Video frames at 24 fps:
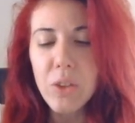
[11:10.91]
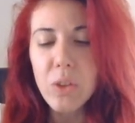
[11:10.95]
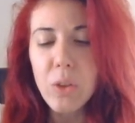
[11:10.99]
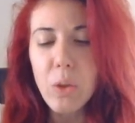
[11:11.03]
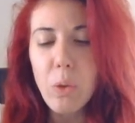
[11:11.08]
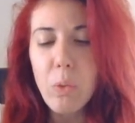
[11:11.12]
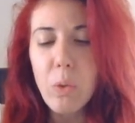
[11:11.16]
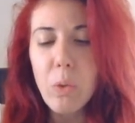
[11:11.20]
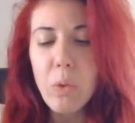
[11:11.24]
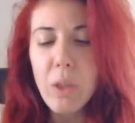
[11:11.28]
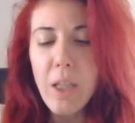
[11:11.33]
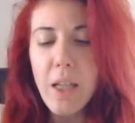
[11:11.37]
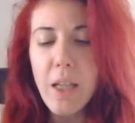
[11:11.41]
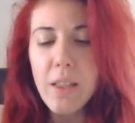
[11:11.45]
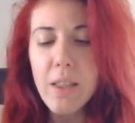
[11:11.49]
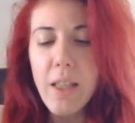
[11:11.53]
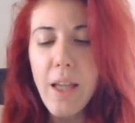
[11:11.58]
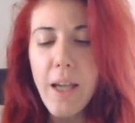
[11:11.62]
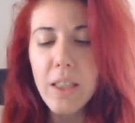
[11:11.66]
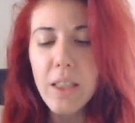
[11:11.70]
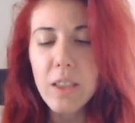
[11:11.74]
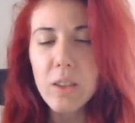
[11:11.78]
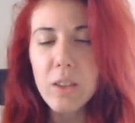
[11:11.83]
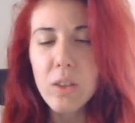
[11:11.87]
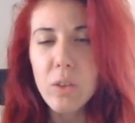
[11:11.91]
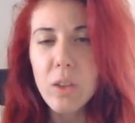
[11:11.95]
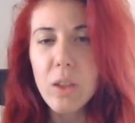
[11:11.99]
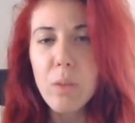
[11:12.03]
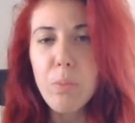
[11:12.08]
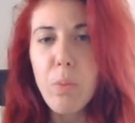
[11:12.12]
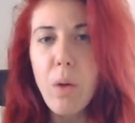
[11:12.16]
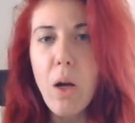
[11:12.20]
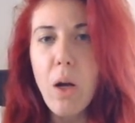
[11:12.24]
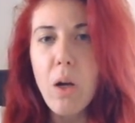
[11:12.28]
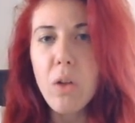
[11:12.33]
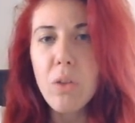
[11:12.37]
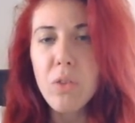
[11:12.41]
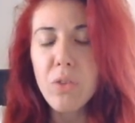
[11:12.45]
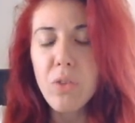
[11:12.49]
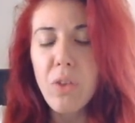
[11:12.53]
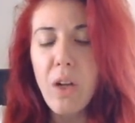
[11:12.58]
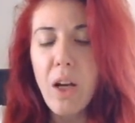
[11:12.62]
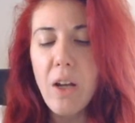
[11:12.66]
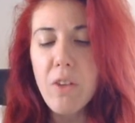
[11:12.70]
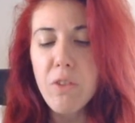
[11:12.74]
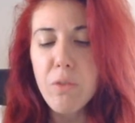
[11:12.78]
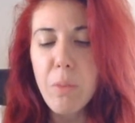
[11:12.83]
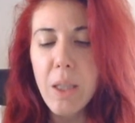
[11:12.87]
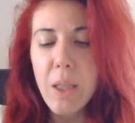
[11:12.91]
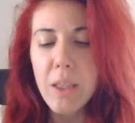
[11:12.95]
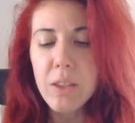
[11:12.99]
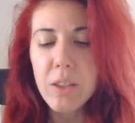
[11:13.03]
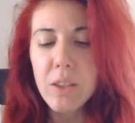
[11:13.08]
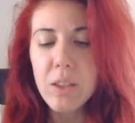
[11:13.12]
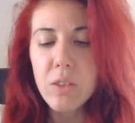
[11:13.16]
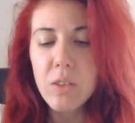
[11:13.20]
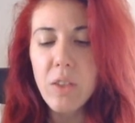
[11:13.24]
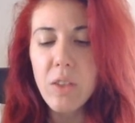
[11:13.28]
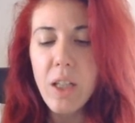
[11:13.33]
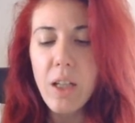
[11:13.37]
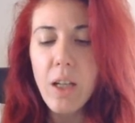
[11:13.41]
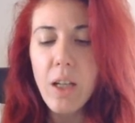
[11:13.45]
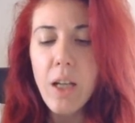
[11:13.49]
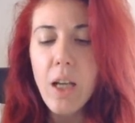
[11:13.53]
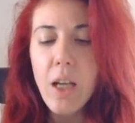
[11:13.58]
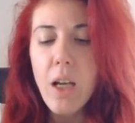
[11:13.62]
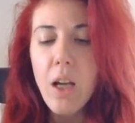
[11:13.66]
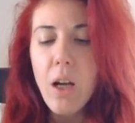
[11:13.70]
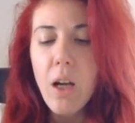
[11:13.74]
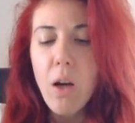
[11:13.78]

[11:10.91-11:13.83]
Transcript: So we'll get x on the power of five minus three